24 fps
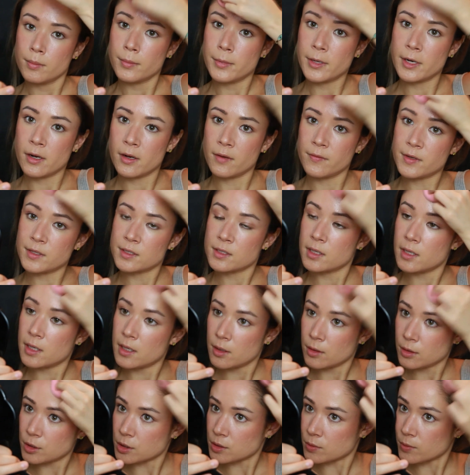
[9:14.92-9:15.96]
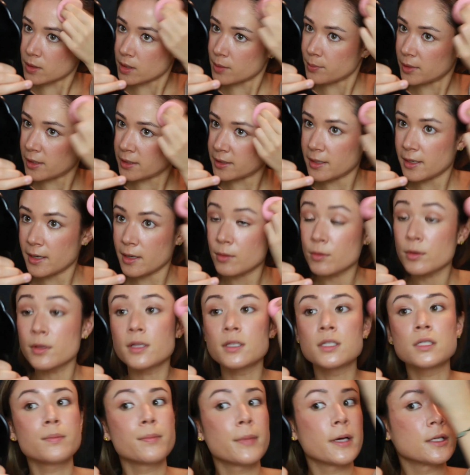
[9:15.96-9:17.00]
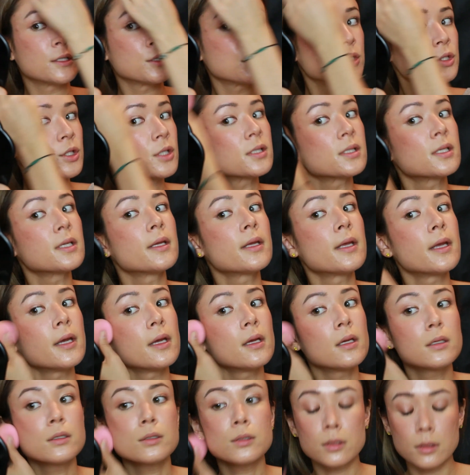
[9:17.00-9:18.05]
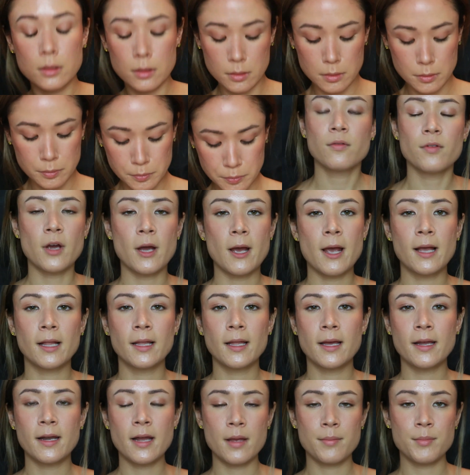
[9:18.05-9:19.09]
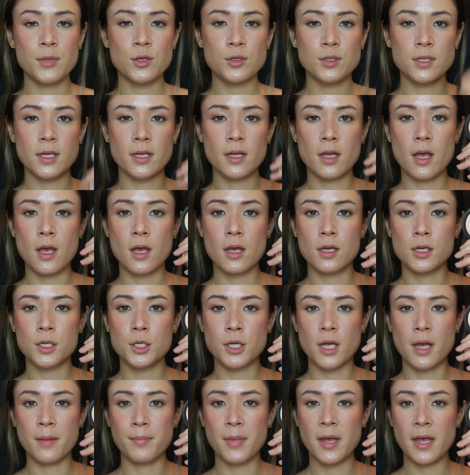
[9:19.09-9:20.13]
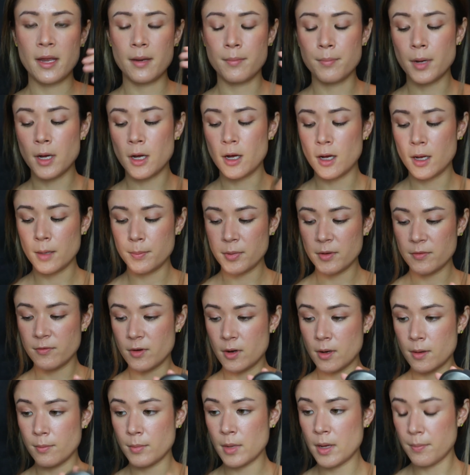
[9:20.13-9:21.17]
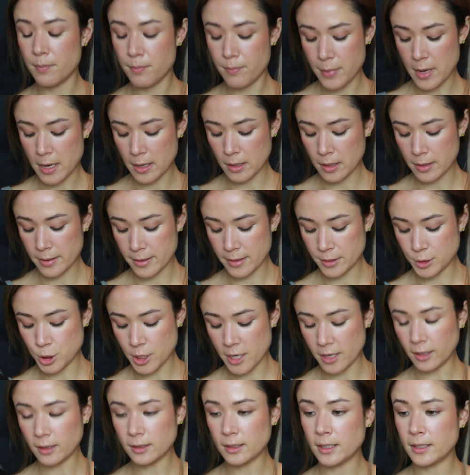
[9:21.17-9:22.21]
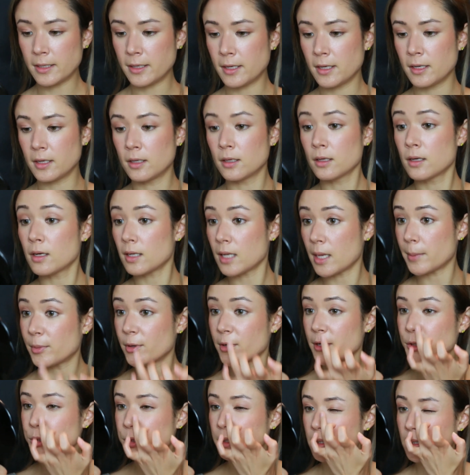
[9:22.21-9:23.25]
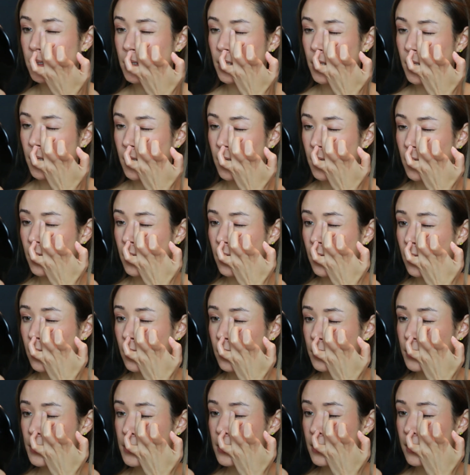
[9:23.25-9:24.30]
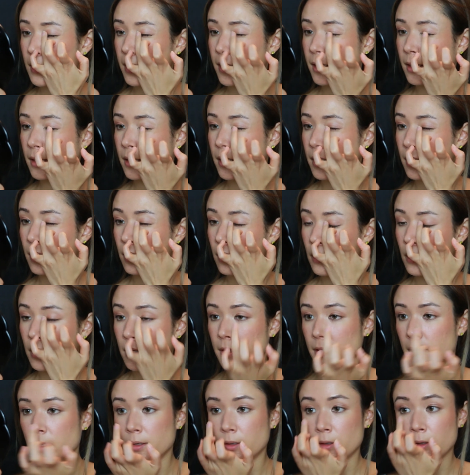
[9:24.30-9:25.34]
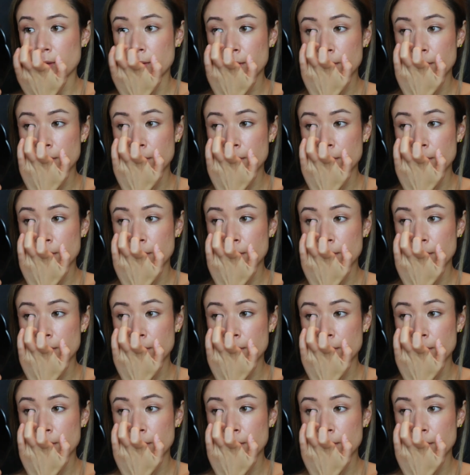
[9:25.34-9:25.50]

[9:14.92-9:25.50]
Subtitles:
But obviously you just want to blend it out with a sponge just in case. For highlight, I'm using Champagne Pop from Becca Jaclyn Hill collaboration. Just lightly on the inner